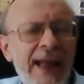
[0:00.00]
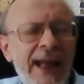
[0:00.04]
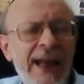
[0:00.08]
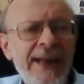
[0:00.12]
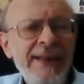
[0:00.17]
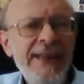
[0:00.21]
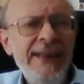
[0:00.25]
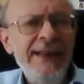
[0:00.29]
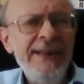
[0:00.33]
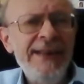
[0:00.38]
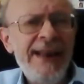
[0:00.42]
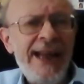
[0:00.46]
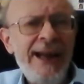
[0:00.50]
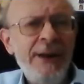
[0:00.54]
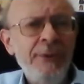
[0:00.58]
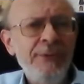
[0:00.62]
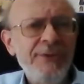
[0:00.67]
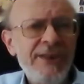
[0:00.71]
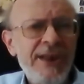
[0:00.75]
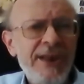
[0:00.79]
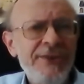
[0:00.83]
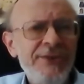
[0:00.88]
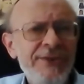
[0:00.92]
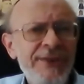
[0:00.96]
and he now
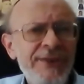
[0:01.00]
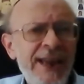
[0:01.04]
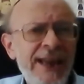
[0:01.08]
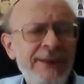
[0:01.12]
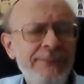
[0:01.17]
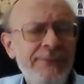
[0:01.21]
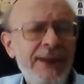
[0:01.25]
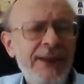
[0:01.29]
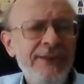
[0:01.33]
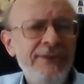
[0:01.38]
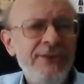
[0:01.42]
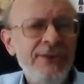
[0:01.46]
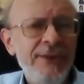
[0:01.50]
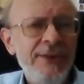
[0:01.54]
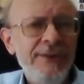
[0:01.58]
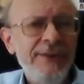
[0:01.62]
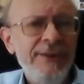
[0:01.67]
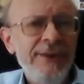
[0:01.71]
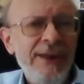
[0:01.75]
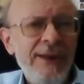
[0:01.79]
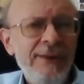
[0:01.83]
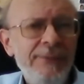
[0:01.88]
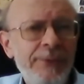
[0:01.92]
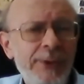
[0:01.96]
doesn't have it
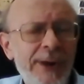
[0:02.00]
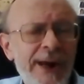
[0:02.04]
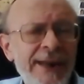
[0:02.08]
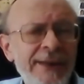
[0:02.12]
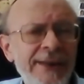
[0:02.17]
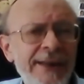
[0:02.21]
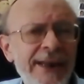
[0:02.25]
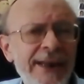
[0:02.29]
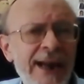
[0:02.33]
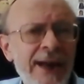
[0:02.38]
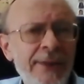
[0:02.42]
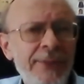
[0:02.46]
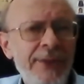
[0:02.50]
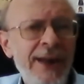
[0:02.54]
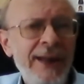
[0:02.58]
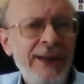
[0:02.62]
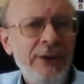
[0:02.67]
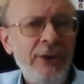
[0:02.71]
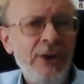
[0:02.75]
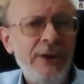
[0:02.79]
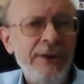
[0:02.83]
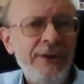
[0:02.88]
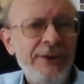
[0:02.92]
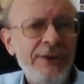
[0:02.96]
for any other
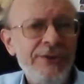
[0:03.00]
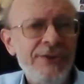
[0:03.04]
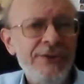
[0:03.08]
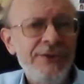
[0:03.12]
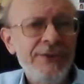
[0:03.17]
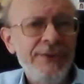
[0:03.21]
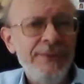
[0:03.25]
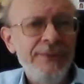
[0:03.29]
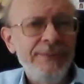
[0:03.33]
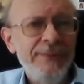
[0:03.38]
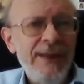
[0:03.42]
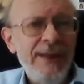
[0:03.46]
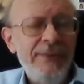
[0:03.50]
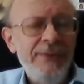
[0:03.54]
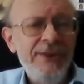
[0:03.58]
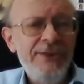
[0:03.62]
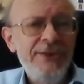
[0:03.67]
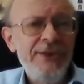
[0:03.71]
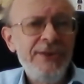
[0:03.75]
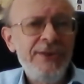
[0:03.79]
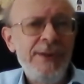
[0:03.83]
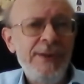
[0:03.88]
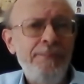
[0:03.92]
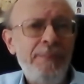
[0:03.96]
halachas.
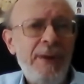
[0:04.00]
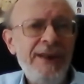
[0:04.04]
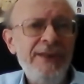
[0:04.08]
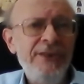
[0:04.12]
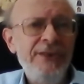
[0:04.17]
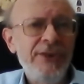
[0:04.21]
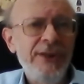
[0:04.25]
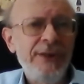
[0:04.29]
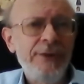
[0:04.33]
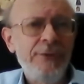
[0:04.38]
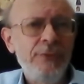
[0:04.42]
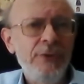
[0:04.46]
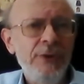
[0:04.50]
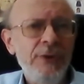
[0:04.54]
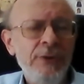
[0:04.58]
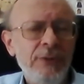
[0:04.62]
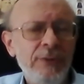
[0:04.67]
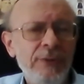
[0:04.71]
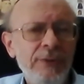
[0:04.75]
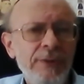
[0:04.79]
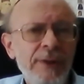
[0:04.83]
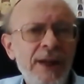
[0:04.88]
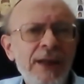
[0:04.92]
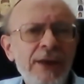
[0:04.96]
This is a basic
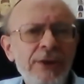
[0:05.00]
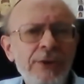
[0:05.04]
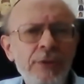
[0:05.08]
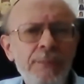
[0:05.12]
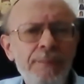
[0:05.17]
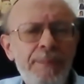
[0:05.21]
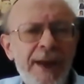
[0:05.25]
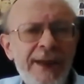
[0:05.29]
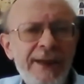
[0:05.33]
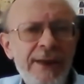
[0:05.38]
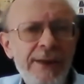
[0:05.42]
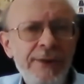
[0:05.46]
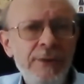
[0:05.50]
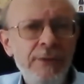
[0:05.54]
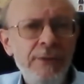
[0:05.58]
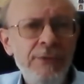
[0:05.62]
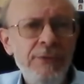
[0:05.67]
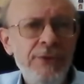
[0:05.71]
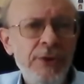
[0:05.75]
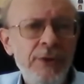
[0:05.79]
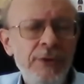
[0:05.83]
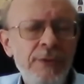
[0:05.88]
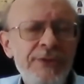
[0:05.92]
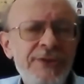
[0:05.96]
rule. You
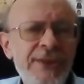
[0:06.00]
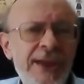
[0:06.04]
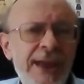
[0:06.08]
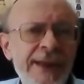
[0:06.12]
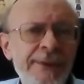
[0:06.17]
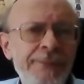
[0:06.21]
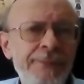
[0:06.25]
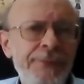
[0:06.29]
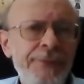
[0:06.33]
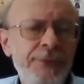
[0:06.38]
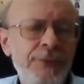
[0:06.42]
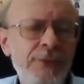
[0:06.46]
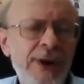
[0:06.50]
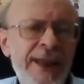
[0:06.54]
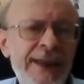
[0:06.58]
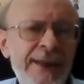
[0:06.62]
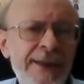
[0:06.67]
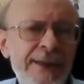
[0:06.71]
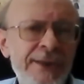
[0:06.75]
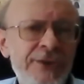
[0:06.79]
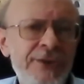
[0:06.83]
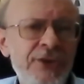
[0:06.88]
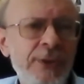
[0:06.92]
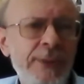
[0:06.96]
use a
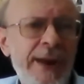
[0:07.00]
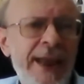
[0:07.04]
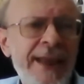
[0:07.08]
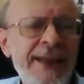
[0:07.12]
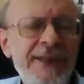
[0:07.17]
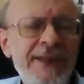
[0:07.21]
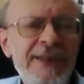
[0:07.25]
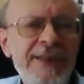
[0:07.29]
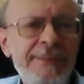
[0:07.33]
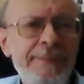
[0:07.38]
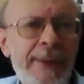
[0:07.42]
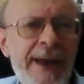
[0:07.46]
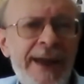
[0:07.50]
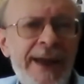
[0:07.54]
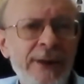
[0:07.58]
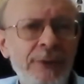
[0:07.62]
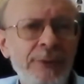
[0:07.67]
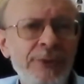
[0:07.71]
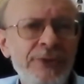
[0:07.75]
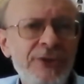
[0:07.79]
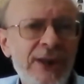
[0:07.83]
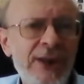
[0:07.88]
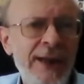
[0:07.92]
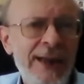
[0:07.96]
phrase to
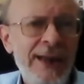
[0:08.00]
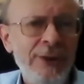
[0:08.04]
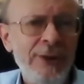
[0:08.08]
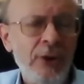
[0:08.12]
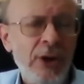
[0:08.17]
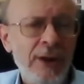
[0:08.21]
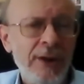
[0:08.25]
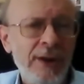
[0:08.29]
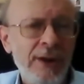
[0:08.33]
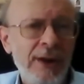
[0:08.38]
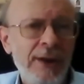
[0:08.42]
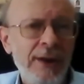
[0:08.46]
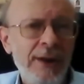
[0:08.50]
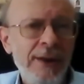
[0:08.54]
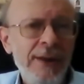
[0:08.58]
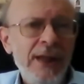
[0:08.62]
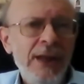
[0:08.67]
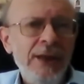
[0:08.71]
expound a halacha.